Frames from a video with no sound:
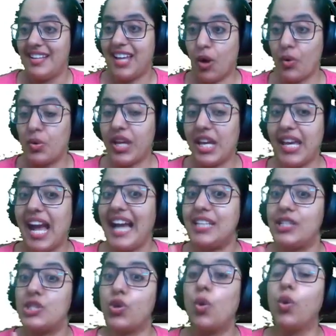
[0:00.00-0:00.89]
Okay,
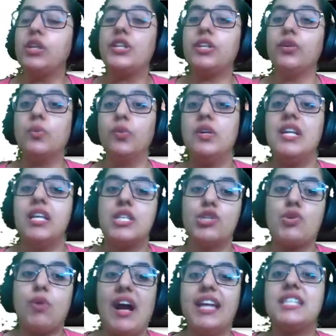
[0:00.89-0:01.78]
I told you.
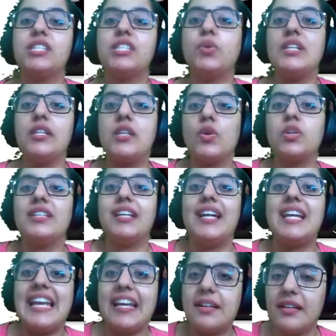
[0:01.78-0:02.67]
Try to include
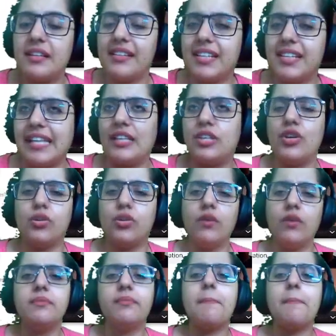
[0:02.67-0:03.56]
like
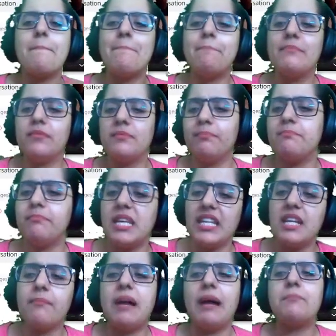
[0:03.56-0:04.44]

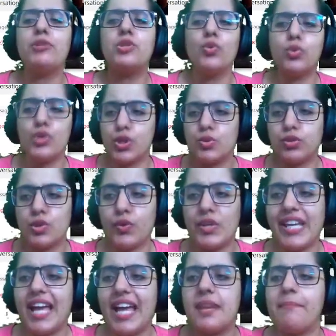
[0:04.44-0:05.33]
minimum 2 to
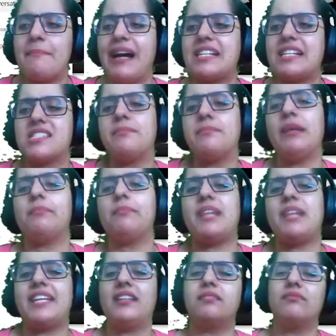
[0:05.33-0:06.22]
3 and maximum
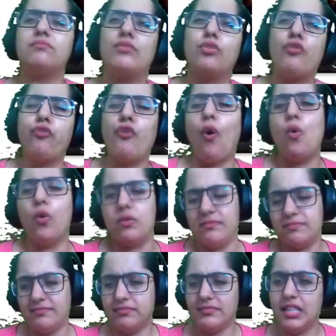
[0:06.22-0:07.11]
like 4.
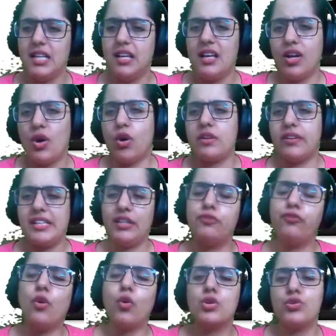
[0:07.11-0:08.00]
All right,
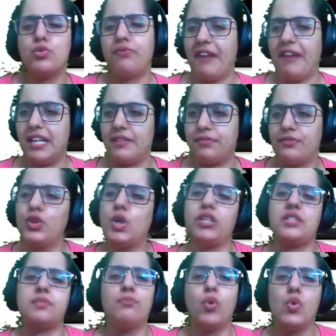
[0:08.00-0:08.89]
4 to 5,
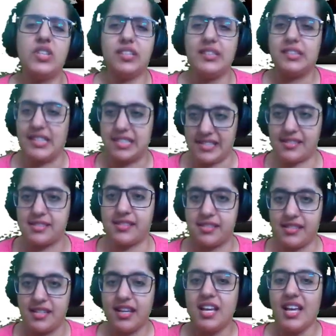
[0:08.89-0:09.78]
not more than
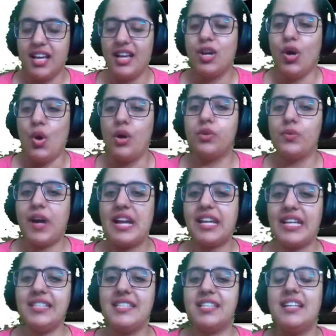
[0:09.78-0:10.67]
this. All
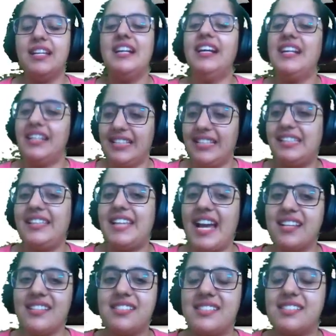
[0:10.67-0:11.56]
right,
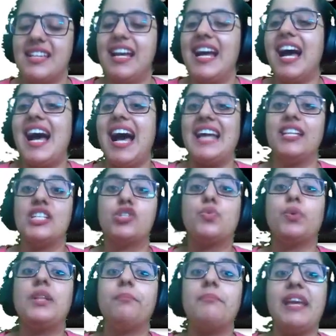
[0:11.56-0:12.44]
yes, and it
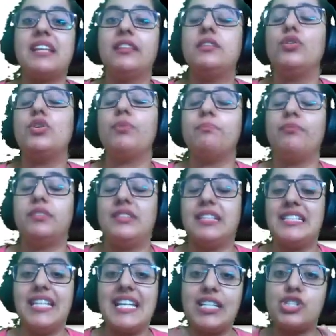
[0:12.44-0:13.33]
will make
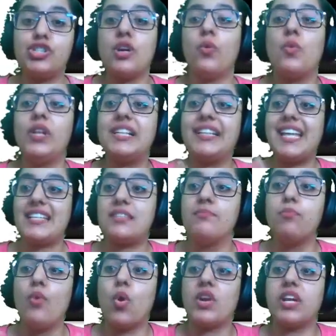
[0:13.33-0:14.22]
the teacher will get
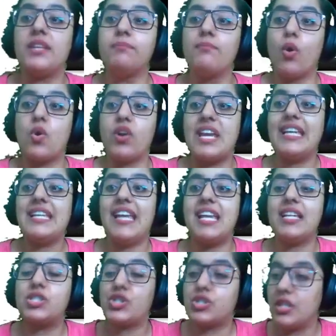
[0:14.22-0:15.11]
more and more
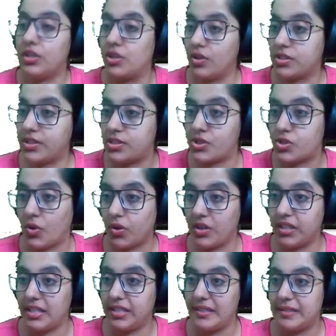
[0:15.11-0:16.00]
engaged in your story.